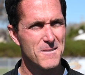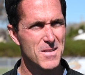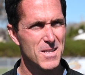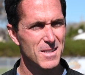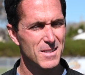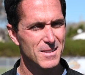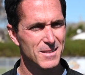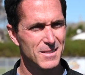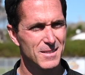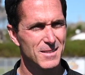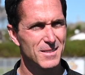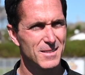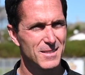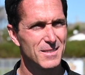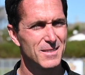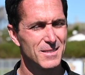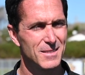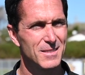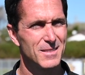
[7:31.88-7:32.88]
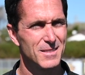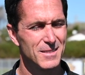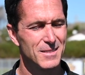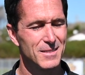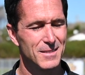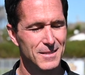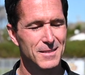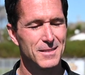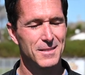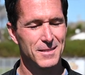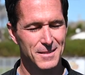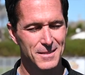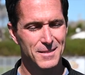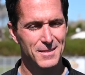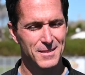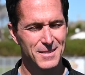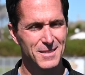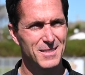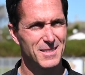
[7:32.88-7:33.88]
Look at the two freshmen, best freshmen
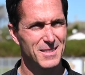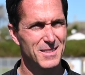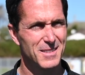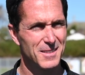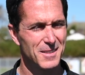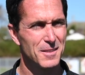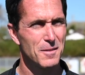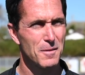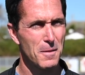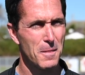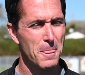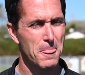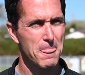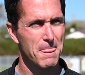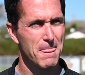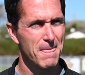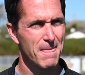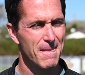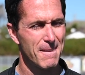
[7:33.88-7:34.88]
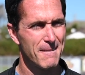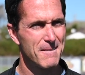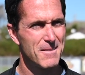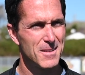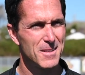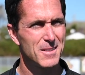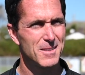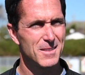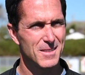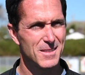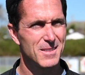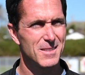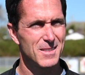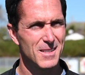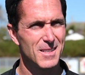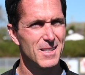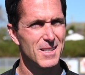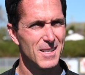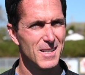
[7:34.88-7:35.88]
in the state. Nicholas Goldstein, the
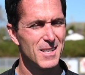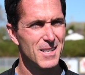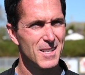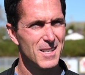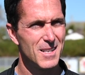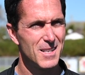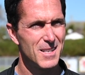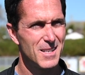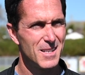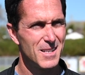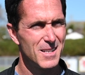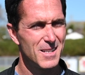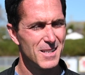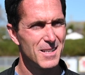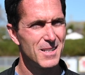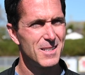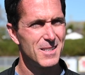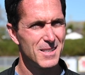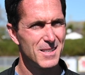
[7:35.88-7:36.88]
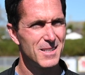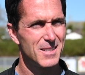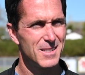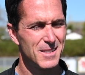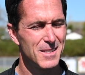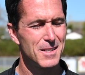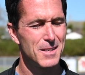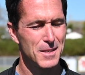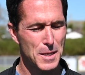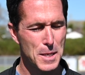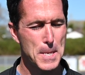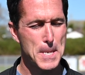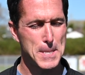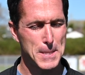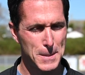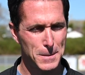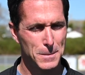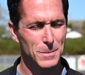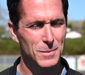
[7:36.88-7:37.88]
breakthrough he's had. Jace, obviously a
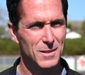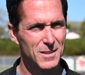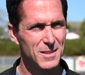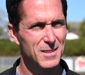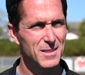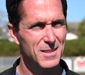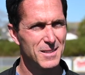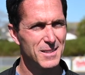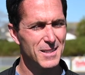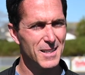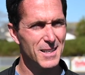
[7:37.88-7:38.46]
phenomenal number two runner.